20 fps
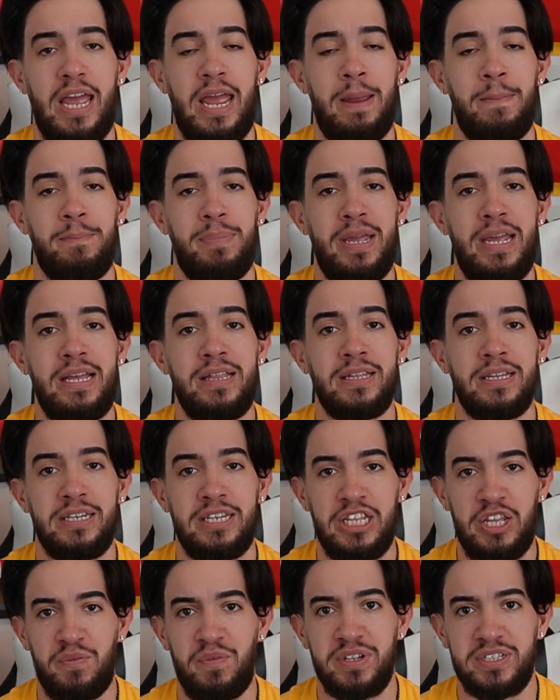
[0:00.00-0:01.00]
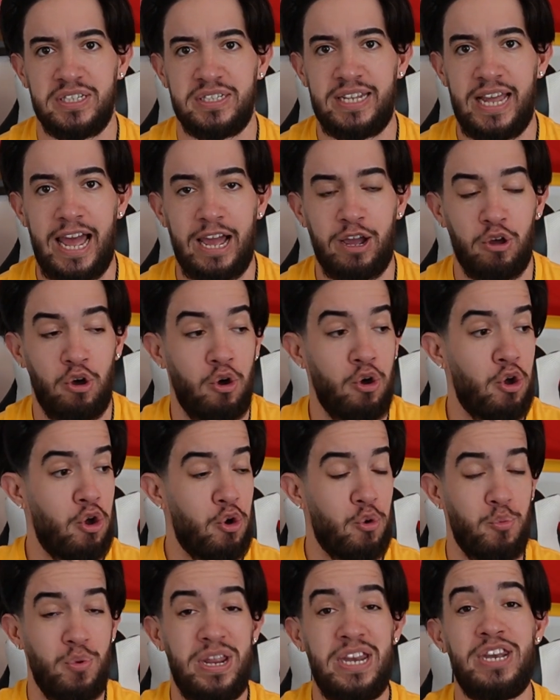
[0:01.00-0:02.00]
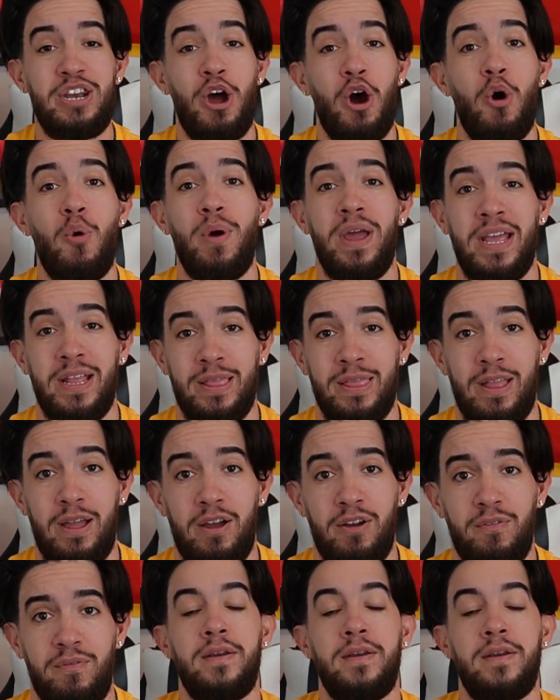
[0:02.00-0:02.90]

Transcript: and being the defensive tackle we know and love.